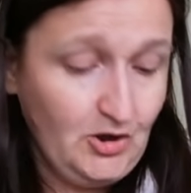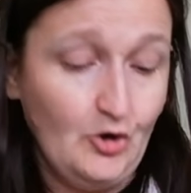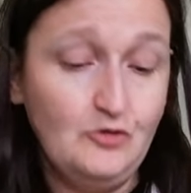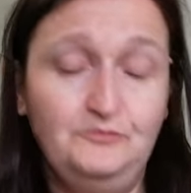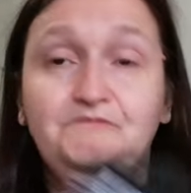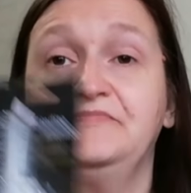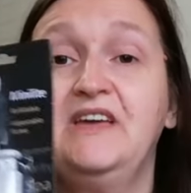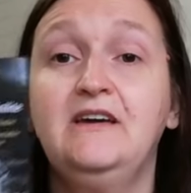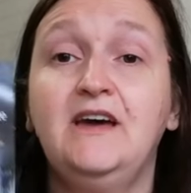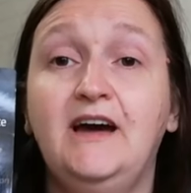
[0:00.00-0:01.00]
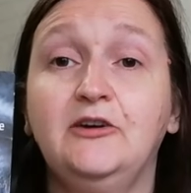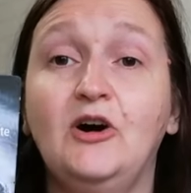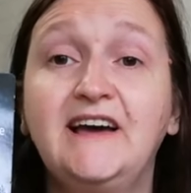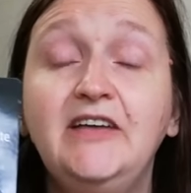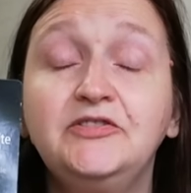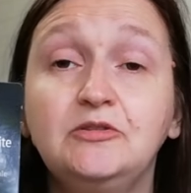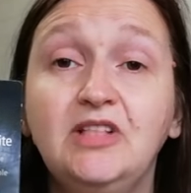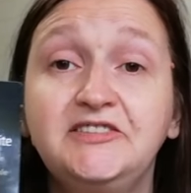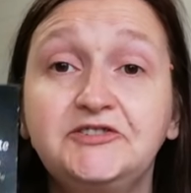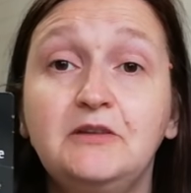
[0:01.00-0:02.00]
Oh, I got a candle
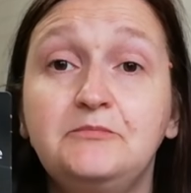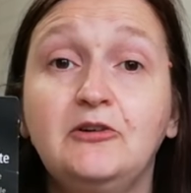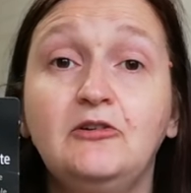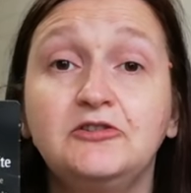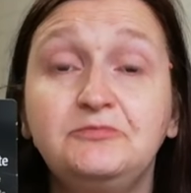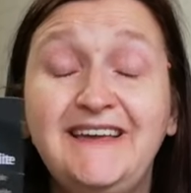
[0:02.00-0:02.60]
lighter because